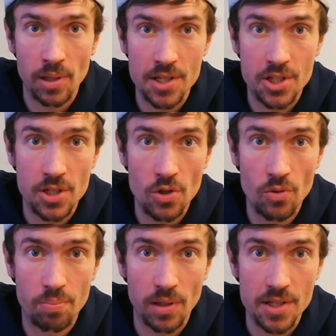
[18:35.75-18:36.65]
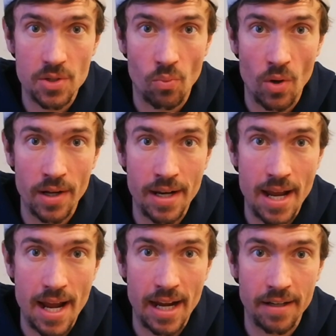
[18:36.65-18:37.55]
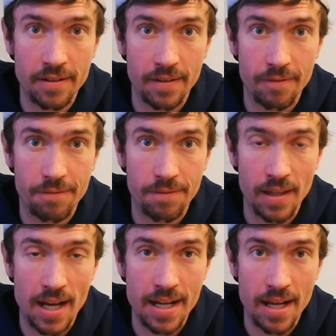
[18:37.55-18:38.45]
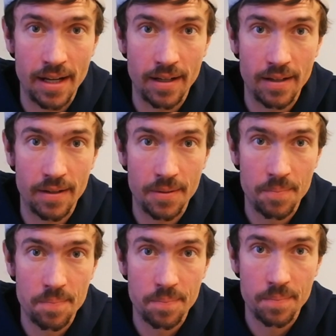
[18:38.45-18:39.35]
+2/+1 and flying.